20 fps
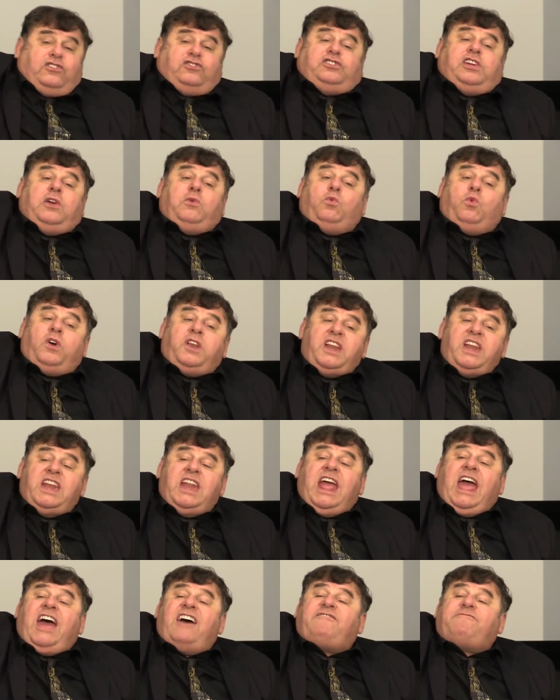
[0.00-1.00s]
she
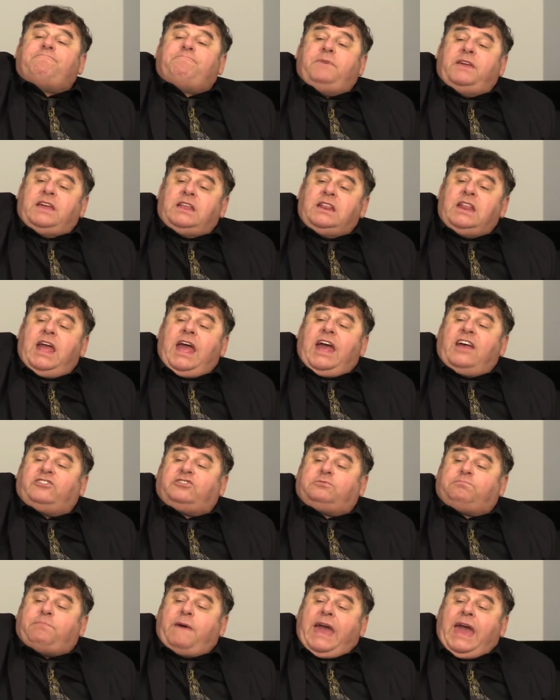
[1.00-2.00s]
wouldn't have been
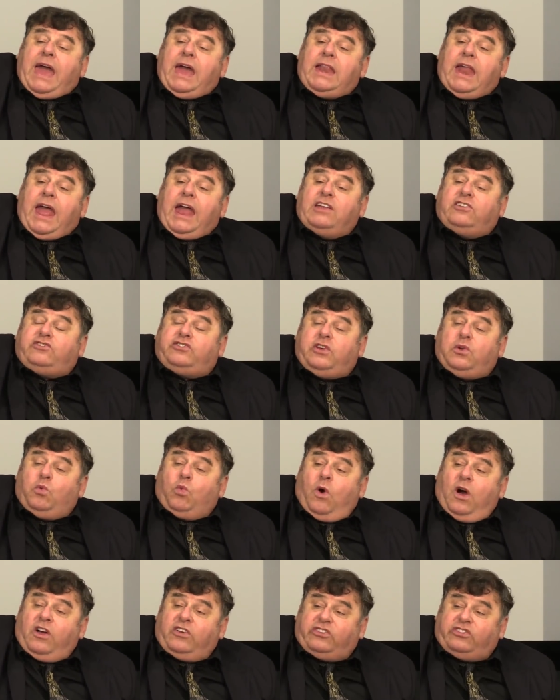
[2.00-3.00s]
as bad as she
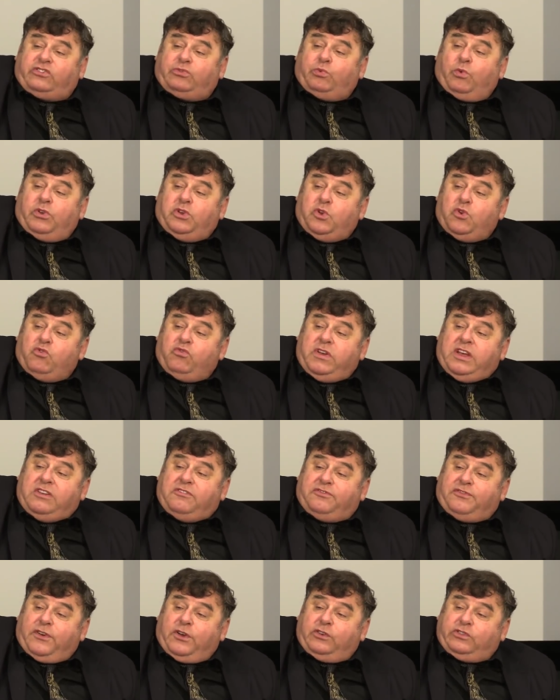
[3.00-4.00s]
was when you
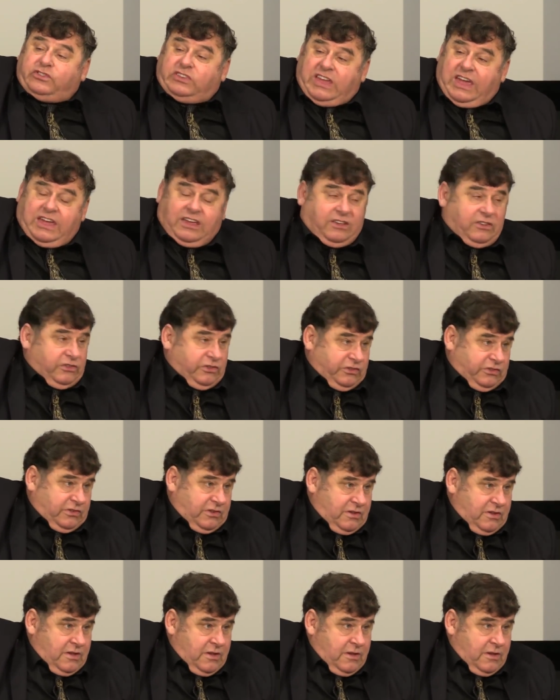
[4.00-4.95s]
read 1 Kings